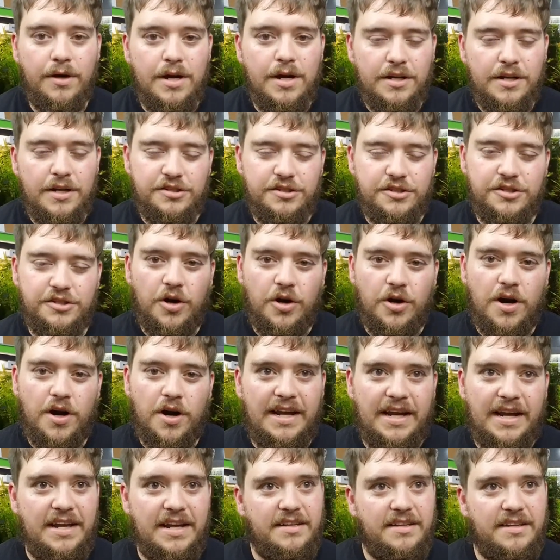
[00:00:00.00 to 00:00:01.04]
to try and
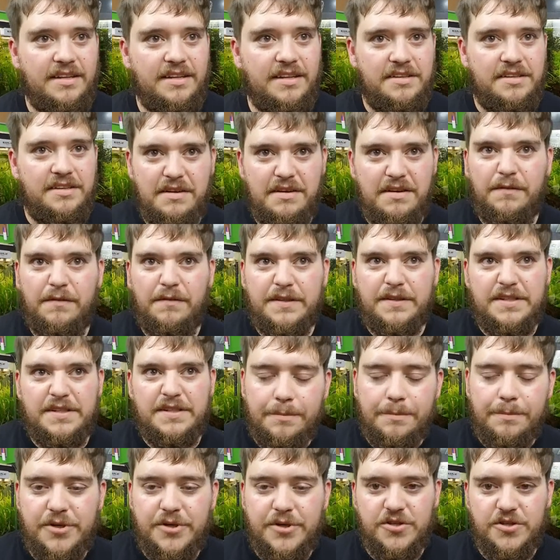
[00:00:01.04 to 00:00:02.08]
get the different
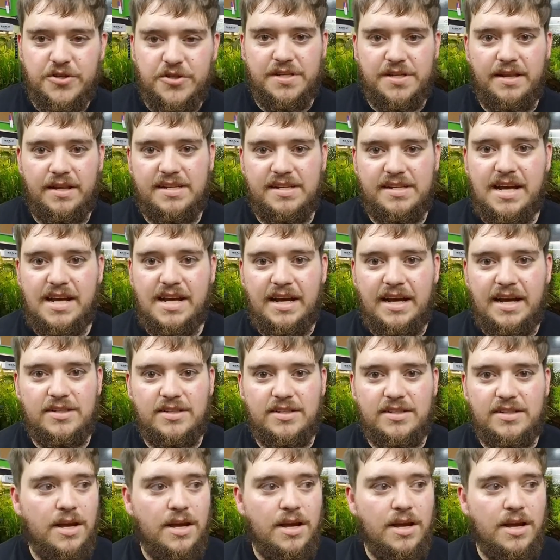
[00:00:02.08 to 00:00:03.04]
temperatures of the tanks.